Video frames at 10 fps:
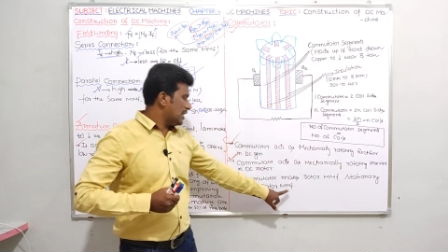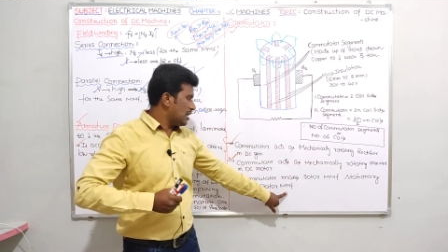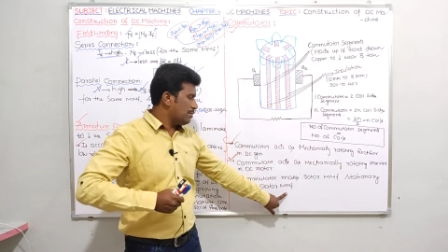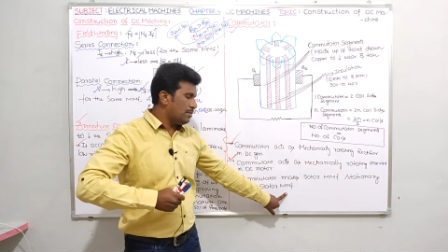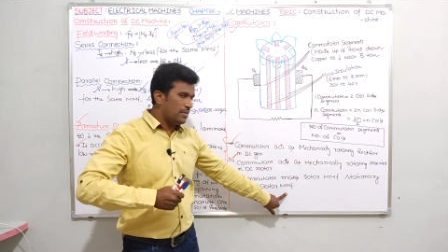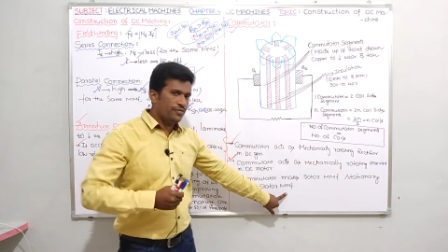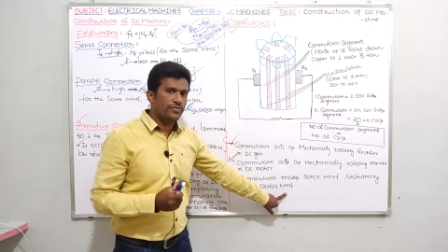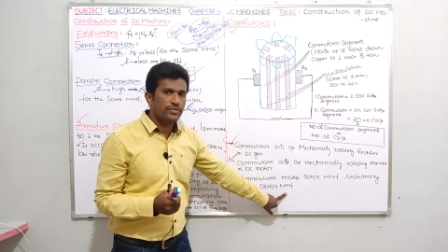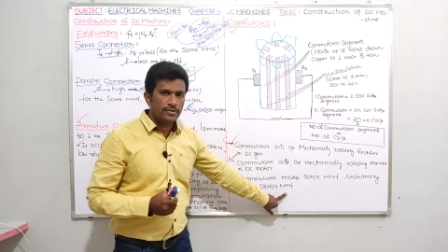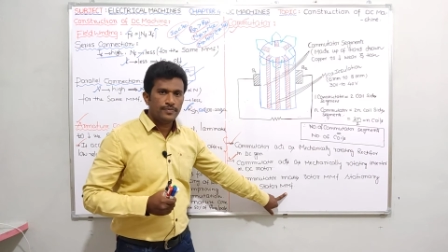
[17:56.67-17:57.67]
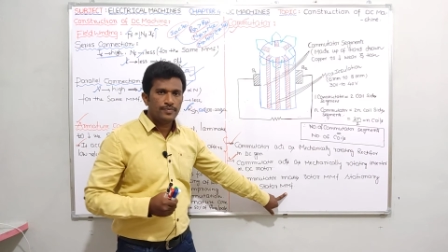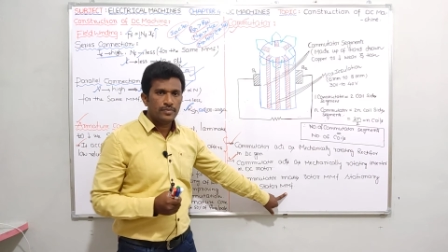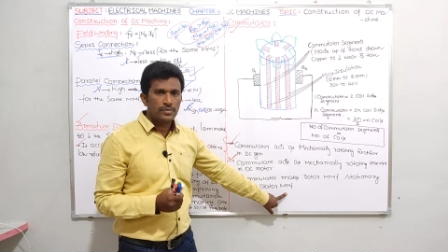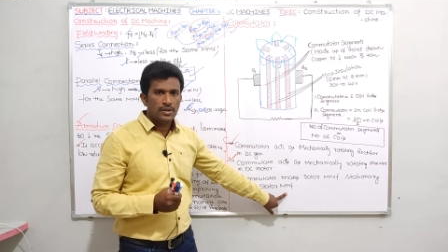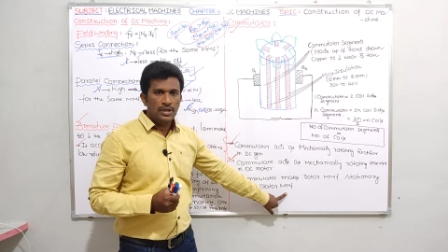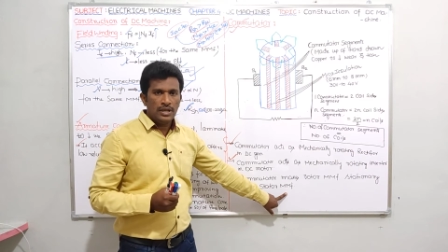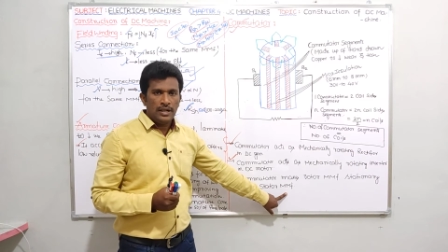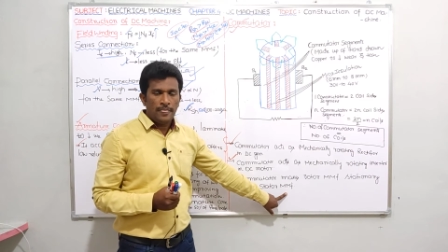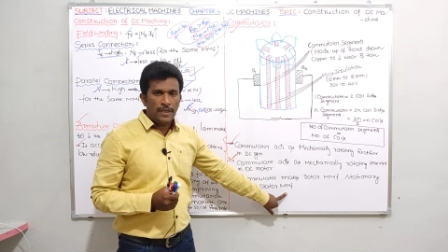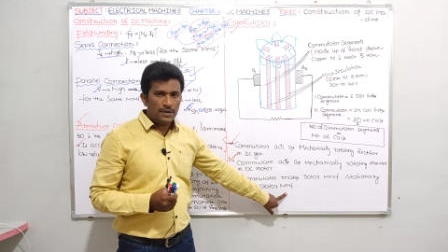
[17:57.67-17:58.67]
MMF.
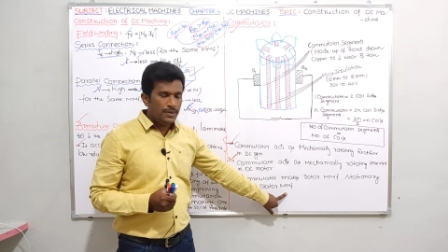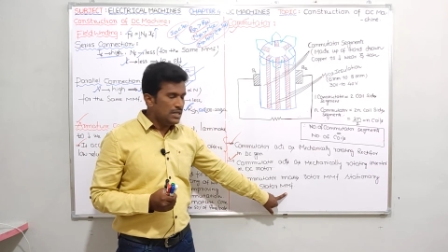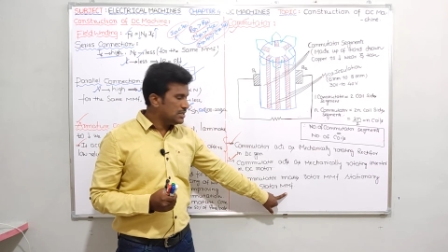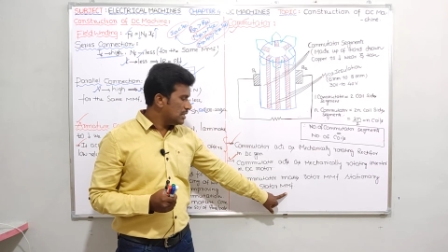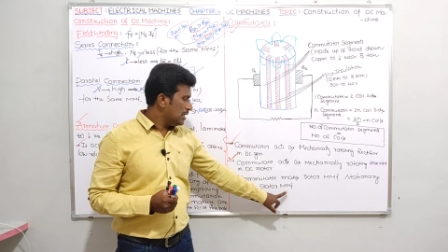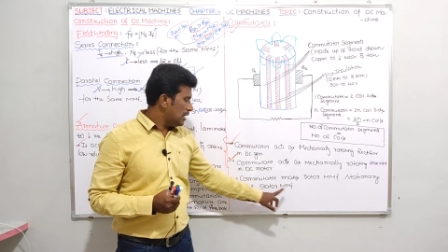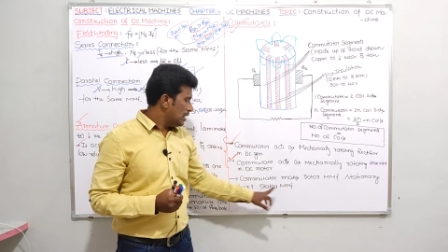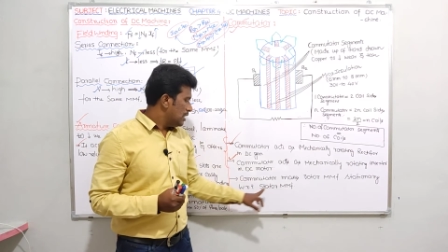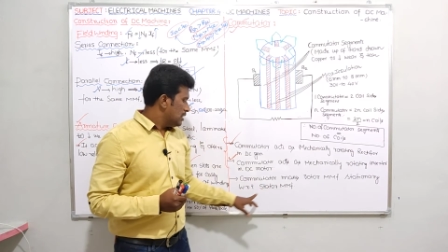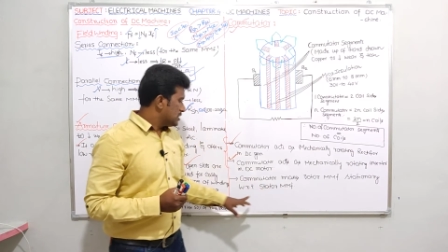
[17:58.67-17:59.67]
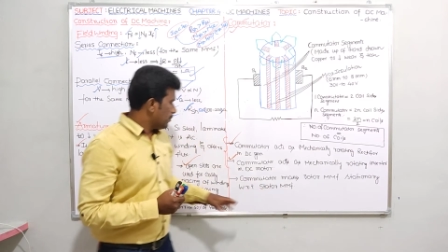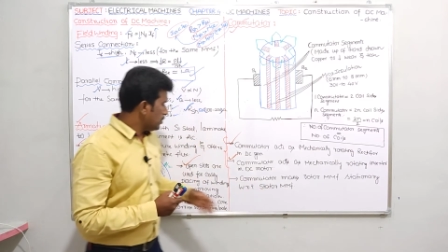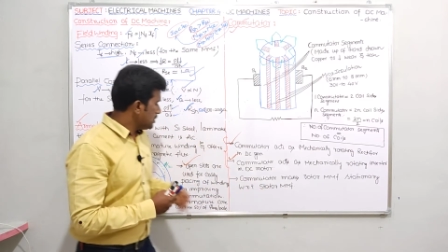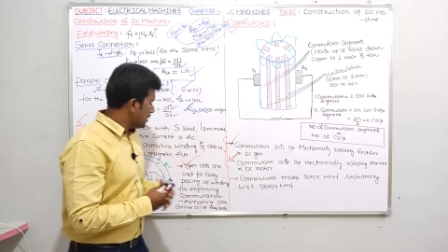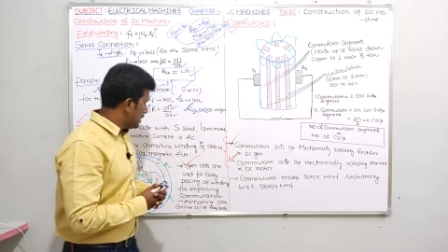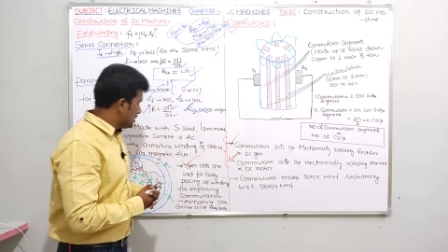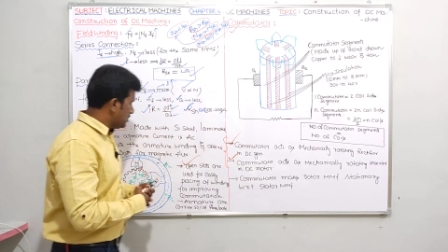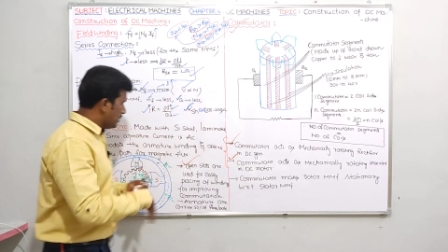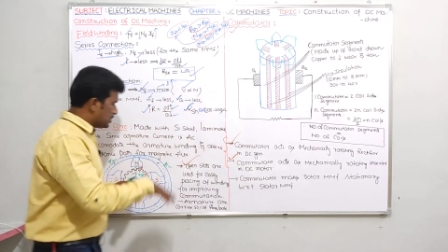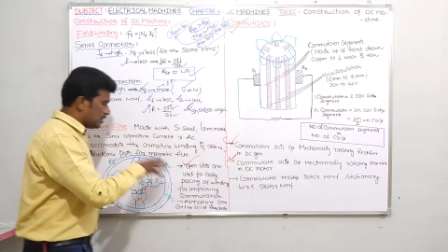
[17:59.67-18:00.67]
That means suppose in
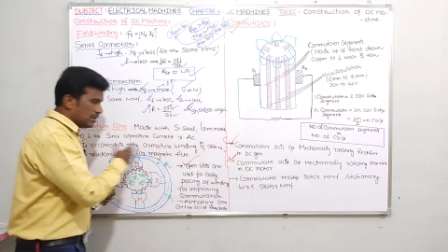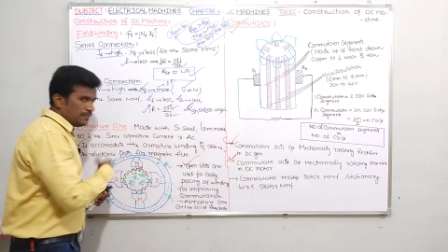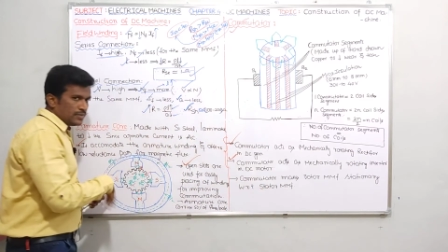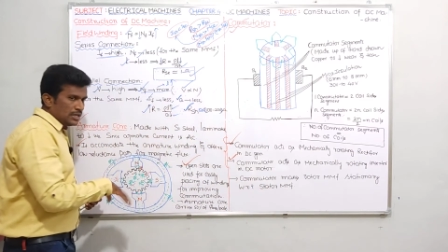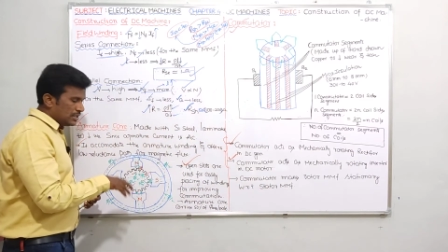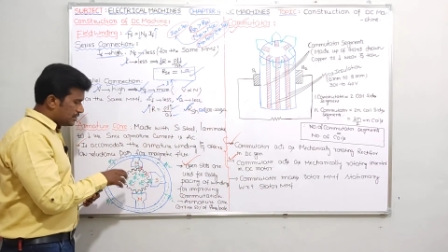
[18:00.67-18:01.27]
DC machine,